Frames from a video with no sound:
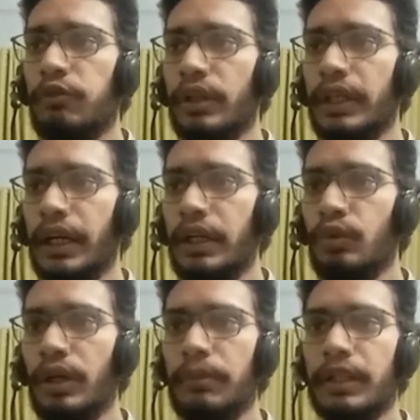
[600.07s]
the
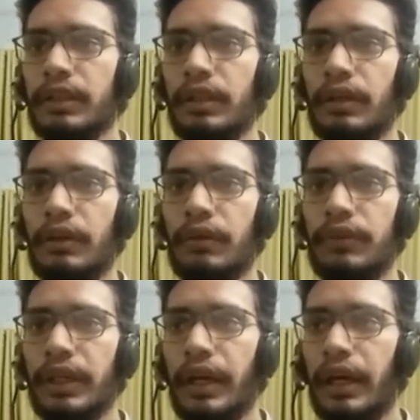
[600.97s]
IQR method,
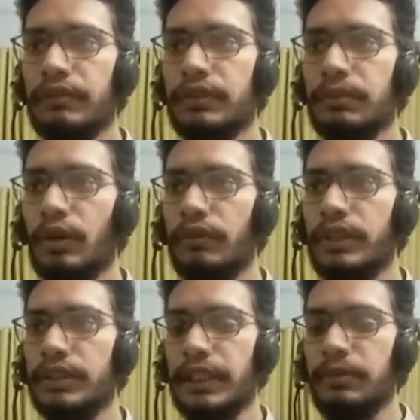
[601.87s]
we have some of the
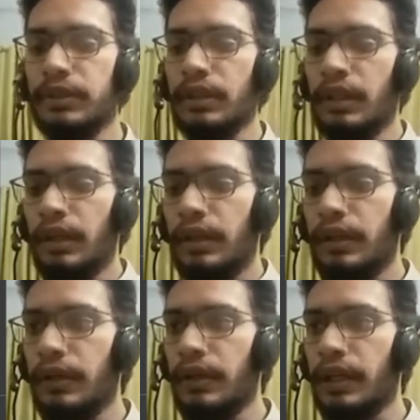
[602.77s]
steps
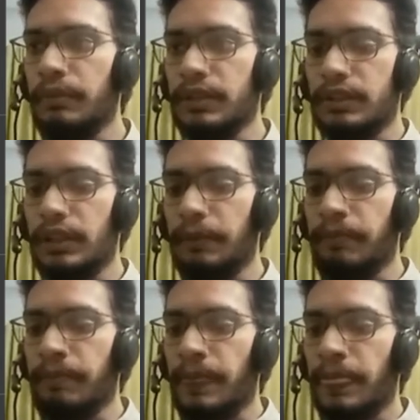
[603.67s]
here. I must say
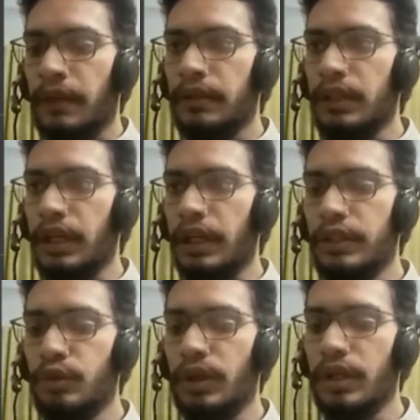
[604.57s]
the
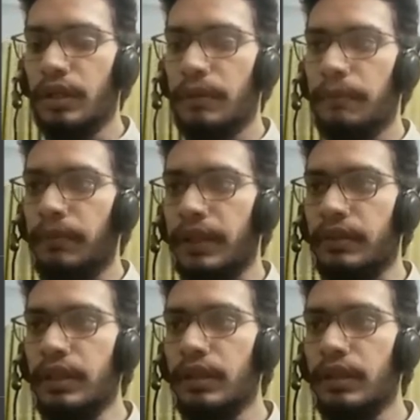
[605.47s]
IQR method.